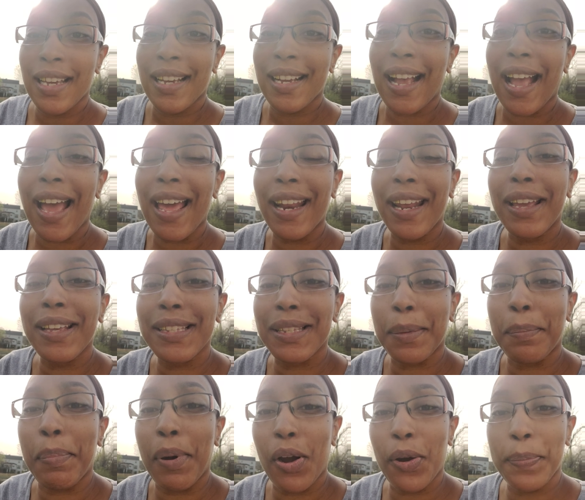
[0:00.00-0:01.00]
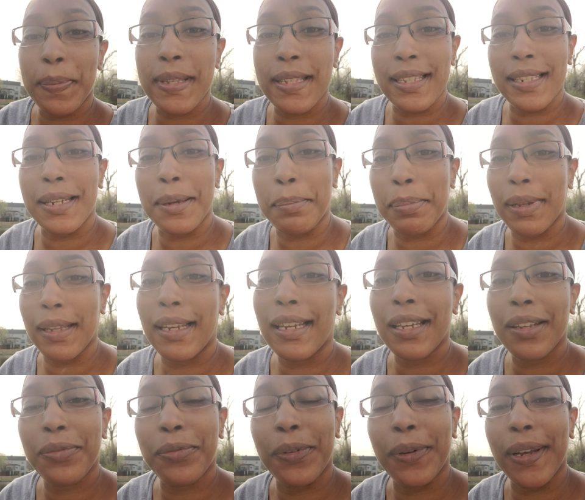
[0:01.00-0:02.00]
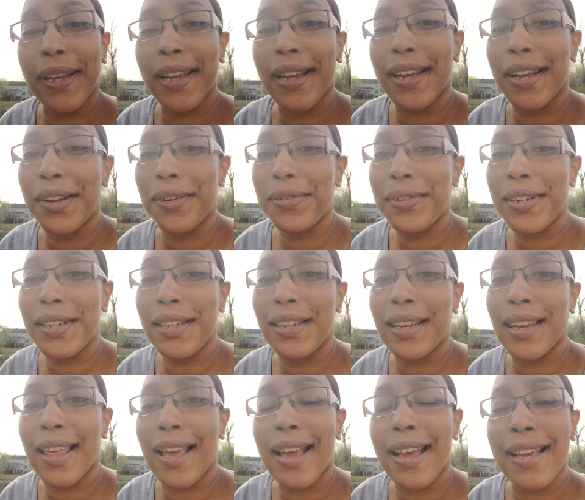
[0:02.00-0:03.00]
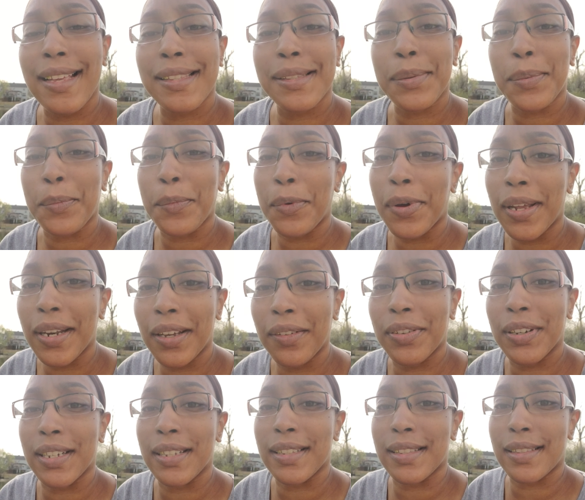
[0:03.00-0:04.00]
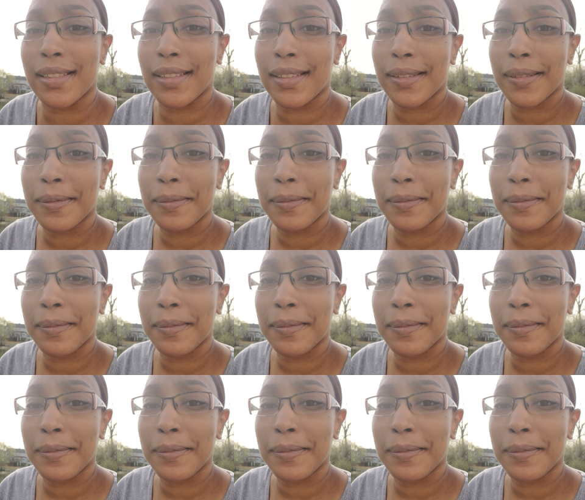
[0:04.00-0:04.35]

God has a purpose and a plan for every last one of us.